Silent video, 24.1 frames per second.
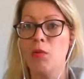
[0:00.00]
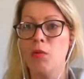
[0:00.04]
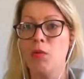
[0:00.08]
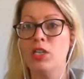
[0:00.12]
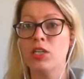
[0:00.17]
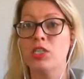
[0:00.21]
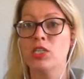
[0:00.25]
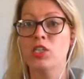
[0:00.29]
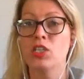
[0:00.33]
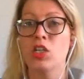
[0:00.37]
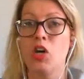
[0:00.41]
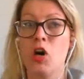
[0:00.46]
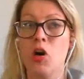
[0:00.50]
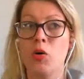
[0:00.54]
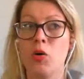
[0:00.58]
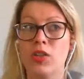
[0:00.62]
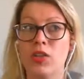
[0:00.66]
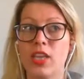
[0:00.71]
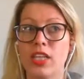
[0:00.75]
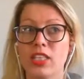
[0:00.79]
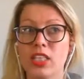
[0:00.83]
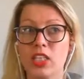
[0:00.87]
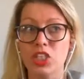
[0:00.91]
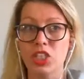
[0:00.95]
So
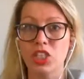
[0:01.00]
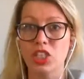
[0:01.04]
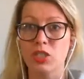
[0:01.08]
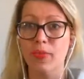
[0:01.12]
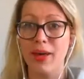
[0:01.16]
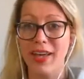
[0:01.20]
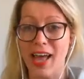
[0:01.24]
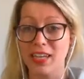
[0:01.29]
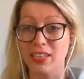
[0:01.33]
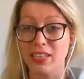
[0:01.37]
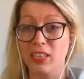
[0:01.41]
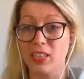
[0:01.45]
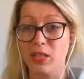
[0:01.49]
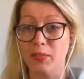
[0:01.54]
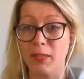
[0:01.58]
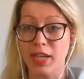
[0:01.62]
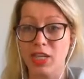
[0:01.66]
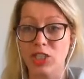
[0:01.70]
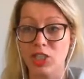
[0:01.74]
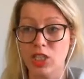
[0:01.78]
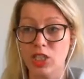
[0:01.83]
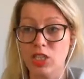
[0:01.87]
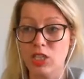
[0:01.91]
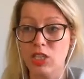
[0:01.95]
this is just by
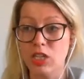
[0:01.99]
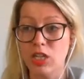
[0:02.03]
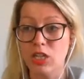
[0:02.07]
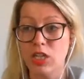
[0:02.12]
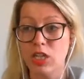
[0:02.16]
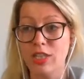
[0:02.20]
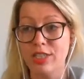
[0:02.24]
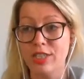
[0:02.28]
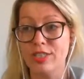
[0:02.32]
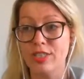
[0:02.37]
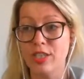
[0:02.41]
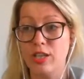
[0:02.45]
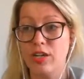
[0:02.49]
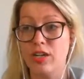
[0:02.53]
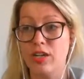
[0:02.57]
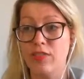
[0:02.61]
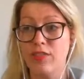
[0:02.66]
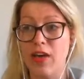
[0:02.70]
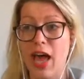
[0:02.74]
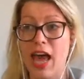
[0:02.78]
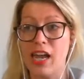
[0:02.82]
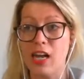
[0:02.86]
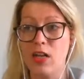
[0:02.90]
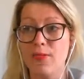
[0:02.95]
estimation. So if
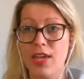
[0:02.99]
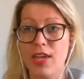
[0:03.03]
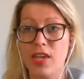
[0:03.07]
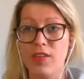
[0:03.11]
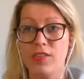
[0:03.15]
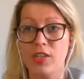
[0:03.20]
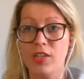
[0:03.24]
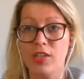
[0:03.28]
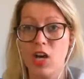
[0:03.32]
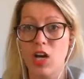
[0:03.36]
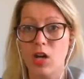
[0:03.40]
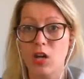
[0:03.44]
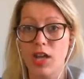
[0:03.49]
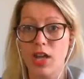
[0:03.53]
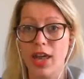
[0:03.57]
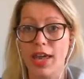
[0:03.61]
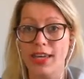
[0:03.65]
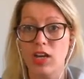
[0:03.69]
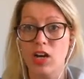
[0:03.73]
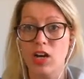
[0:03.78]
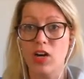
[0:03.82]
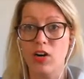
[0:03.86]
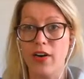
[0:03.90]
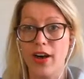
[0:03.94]
Anna May, if you know,
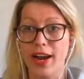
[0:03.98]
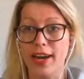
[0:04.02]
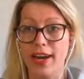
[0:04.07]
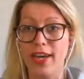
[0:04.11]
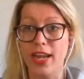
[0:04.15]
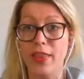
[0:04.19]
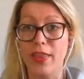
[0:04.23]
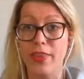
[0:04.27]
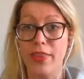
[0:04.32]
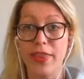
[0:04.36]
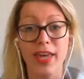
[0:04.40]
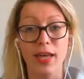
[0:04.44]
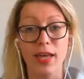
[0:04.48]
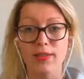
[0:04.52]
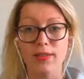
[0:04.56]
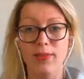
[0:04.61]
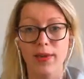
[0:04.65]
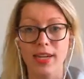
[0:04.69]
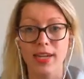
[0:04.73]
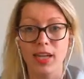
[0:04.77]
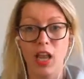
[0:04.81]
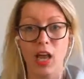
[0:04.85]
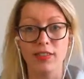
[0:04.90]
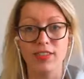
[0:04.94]
like, all right, I think I'm
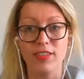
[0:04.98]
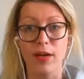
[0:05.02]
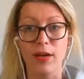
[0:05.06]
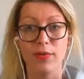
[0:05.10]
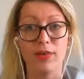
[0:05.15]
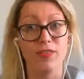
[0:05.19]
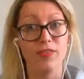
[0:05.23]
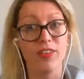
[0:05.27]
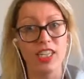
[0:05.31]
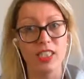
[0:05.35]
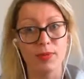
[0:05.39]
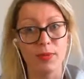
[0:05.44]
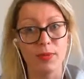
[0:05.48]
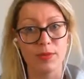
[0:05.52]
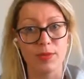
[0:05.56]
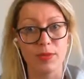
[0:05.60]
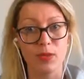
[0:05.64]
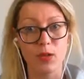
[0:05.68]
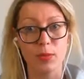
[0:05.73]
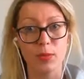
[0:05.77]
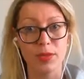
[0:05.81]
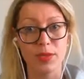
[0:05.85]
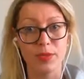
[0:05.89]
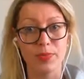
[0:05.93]
spending a lot of time in Facebook
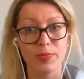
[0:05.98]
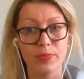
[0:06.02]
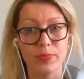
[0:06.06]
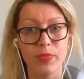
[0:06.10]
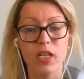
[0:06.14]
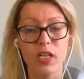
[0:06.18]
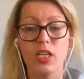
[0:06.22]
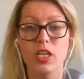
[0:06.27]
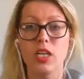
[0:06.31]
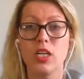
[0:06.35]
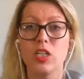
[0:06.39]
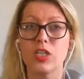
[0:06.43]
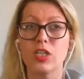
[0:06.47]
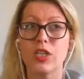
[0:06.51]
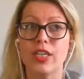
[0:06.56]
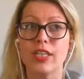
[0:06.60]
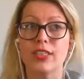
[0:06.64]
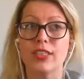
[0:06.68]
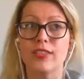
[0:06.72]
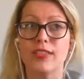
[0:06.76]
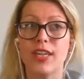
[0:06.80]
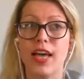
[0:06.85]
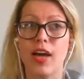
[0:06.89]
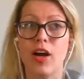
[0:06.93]
groups, so you
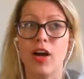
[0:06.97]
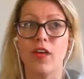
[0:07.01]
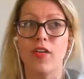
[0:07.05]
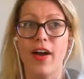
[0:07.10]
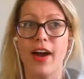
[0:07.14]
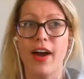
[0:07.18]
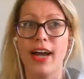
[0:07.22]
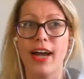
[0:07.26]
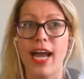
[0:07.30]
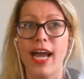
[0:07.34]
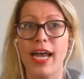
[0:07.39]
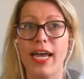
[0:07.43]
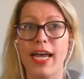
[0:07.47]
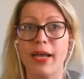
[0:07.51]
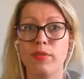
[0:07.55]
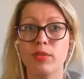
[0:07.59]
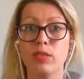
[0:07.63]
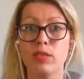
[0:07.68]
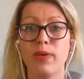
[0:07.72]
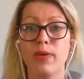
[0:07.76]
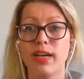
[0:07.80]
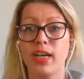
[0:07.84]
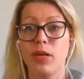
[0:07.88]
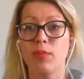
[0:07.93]
can say, all right, I am
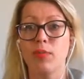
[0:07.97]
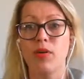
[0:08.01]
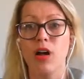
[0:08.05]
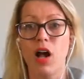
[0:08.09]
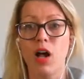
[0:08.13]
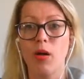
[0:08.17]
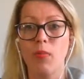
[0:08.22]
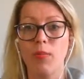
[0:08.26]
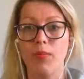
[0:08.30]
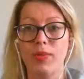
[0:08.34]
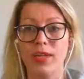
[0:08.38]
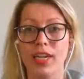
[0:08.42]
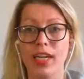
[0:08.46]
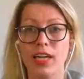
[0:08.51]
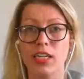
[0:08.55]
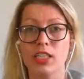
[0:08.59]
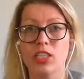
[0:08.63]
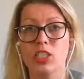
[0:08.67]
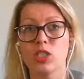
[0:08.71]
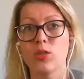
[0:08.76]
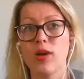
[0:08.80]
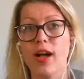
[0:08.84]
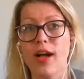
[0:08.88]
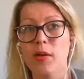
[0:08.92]
spending probably
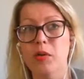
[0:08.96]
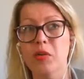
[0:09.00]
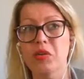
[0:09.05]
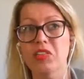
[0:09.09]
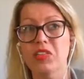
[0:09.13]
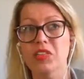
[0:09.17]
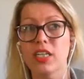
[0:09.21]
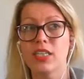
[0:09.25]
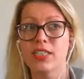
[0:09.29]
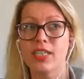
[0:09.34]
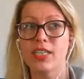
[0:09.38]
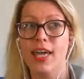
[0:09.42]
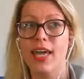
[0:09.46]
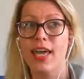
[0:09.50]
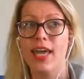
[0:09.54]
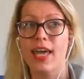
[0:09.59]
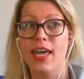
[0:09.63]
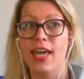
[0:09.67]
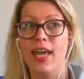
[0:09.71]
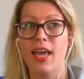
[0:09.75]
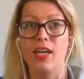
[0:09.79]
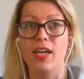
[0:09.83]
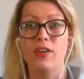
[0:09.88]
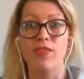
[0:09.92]
2 hours a
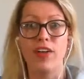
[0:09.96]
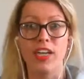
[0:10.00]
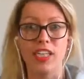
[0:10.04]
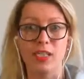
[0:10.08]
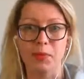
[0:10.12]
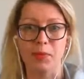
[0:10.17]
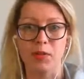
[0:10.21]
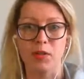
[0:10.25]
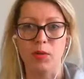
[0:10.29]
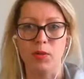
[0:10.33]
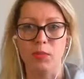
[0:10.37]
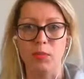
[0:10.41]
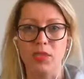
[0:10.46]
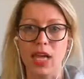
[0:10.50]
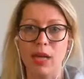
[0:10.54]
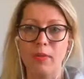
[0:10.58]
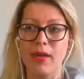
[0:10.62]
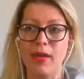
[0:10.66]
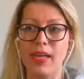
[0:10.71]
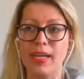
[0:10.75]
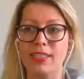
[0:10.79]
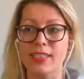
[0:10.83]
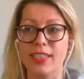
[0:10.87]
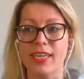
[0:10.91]
day in Facebook groups. That
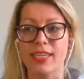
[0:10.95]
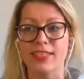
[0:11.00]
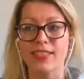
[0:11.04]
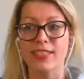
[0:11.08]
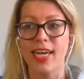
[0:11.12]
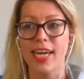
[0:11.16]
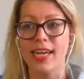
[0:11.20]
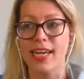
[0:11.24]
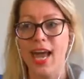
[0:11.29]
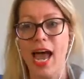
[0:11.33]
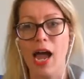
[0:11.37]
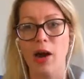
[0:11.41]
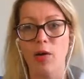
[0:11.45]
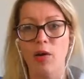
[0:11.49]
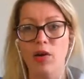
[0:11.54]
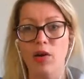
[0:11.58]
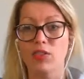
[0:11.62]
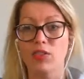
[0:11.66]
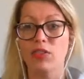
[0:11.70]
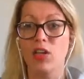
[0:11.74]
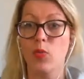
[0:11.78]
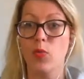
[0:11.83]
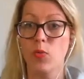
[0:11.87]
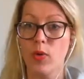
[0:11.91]
makes it 10
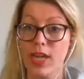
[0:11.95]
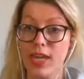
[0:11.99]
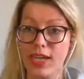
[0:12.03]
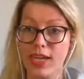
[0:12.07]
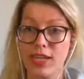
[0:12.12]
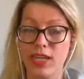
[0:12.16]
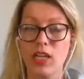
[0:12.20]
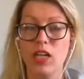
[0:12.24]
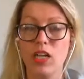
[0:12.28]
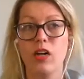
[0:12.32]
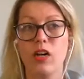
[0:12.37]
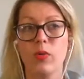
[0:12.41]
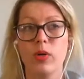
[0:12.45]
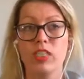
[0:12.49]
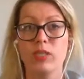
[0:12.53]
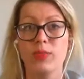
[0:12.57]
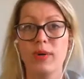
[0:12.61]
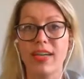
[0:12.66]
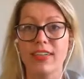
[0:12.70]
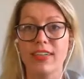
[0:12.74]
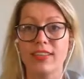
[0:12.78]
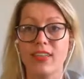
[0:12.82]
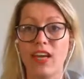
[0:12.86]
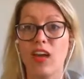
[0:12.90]
hours a week, which
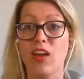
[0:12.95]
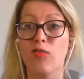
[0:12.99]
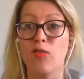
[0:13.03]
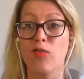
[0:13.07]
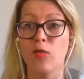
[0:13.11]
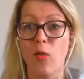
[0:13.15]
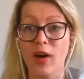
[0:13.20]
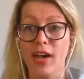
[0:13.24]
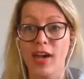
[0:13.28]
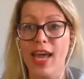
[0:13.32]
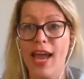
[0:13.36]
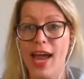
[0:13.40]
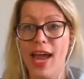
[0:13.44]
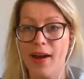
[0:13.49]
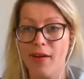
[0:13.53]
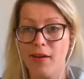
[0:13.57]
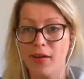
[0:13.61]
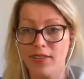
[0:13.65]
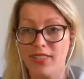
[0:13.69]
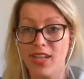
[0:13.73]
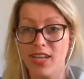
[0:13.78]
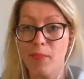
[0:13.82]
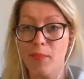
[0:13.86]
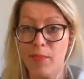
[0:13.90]
makes it 40
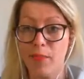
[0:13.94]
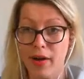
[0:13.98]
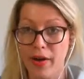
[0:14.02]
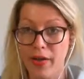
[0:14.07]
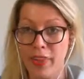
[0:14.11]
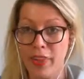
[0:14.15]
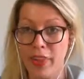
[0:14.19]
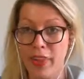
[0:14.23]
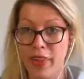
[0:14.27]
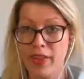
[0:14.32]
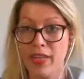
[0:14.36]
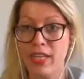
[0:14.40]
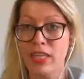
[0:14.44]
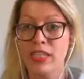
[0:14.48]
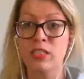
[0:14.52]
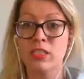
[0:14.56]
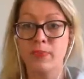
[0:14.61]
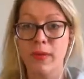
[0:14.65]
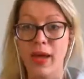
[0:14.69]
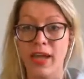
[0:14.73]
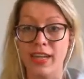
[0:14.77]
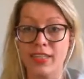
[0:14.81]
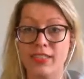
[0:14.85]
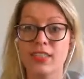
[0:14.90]
hours a month
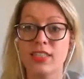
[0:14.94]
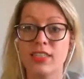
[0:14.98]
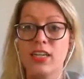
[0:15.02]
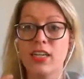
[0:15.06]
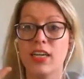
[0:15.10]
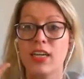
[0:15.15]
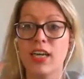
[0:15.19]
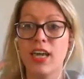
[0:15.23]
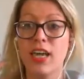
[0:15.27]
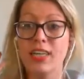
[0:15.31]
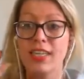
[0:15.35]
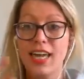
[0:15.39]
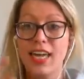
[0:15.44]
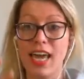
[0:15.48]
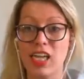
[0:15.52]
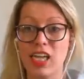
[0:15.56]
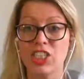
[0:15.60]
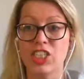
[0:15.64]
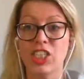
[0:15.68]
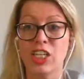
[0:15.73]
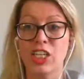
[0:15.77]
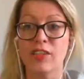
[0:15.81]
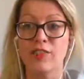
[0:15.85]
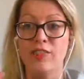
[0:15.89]
spent
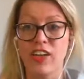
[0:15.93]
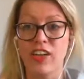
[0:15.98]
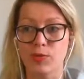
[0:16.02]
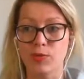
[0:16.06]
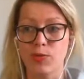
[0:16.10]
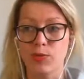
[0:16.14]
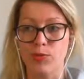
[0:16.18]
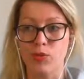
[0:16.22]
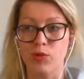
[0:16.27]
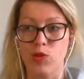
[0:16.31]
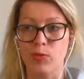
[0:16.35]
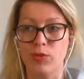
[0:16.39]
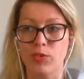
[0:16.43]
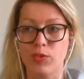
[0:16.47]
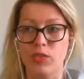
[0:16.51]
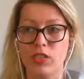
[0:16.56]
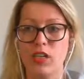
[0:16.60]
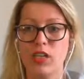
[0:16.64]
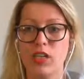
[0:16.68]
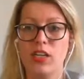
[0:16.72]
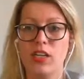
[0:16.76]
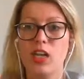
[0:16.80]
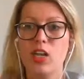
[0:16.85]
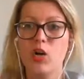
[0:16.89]
engaging in Facebook groups.
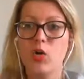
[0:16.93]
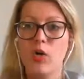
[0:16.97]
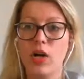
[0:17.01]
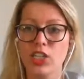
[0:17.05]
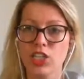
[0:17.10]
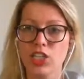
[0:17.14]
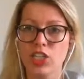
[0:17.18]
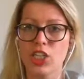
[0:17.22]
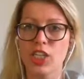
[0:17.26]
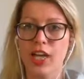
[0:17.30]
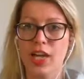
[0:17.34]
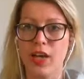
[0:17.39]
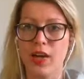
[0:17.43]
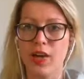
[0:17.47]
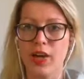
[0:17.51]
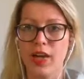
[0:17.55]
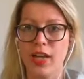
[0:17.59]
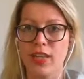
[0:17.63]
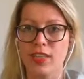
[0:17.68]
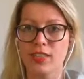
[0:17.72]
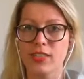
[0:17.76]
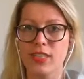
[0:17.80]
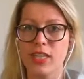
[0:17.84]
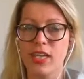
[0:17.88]
And the question here
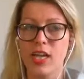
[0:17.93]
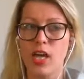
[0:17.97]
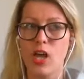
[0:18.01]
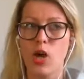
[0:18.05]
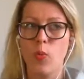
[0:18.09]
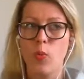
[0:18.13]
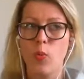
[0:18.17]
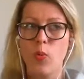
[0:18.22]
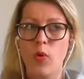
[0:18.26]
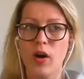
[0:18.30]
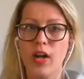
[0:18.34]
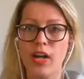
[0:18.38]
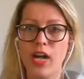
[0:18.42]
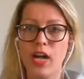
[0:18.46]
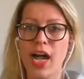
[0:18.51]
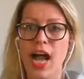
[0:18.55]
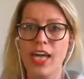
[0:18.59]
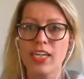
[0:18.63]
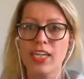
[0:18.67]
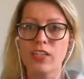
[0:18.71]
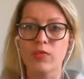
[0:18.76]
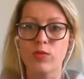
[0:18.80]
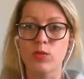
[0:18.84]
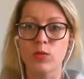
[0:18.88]
is, what
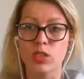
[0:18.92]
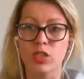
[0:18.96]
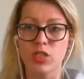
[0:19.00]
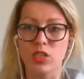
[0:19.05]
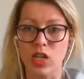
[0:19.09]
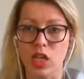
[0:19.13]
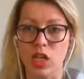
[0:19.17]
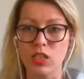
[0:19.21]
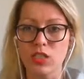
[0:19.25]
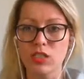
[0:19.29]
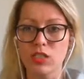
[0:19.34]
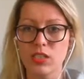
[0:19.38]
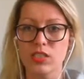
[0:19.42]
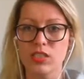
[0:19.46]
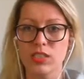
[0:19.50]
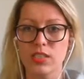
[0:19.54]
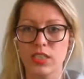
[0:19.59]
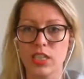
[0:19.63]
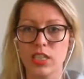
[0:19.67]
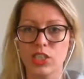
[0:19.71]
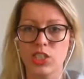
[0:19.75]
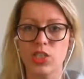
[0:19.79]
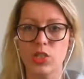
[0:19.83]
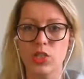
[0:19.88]
kind of results
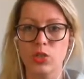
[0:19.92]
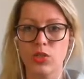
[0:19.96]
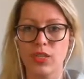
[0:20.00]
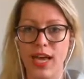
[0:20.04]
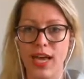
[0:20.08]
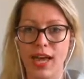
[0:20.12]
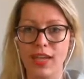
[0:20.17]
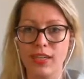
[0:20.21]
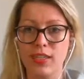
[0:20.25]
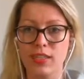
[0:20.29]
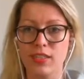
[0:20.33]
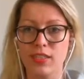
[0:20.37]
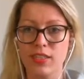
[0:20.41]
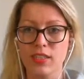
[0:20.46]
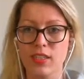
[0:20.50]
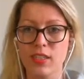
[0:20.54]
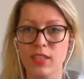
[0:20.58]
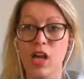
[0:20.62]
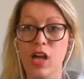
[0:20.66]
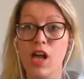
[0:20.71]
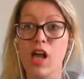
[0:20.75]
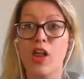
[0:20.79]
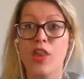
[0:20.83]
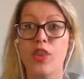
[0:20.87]
did you get
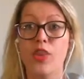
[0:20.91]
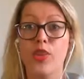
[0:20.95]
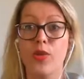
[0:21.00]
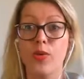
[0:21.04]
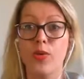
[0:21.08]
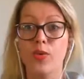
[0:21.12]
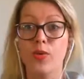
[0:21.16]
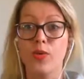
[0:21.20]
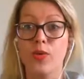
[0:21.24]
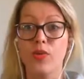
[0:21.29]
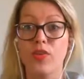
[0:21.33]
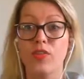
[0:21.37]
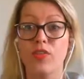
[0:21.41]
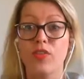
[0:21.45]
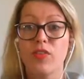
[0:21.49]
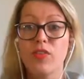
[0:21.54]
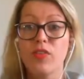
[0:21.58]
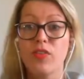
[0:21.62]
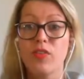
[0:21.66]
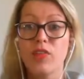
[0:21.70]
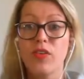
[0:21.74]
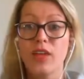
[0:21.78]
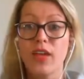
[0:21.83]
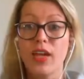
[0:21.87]
through
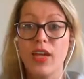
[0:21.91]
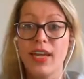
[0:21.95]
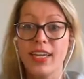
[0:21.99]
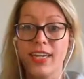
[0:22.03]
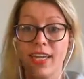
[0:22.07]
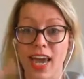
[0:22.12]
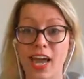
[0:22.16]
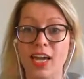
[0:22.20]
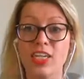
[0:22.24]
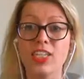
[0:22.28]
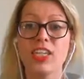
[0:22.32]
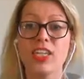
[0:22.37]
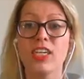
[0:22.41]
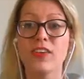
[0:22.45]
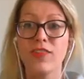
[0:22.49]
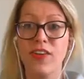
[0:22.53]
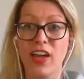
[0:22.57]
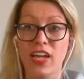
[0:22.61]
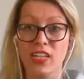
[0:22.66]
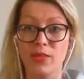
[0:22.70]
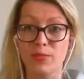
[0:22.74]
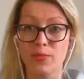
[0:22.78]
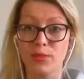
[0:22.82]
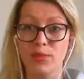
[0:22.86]
engaging in
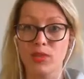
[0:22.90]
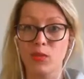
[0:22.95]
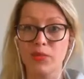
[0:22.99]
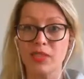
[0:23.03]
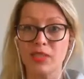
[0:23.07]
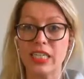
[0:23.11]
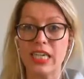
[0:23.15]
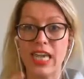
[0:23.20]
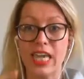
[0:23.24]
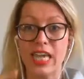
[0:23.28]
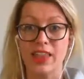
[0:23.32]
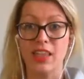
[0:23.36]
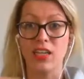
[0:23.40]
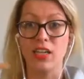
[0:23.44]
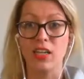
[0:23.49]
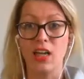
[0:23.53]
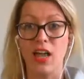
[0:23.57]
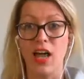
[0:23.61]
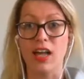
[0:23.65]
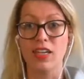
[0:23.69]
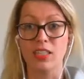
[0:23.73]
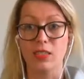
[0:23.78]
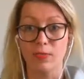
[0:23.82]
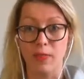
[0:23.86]
Facebook groups in the
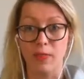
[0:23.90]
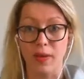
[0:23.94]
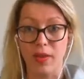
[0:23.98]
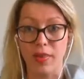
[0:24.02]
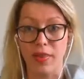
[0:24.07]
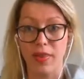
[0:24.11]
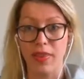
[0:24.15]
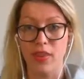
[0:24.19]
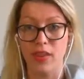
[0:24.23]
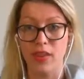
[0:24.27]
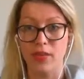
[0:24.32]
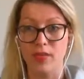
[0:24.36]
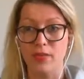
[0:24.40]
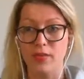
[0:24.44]
last month?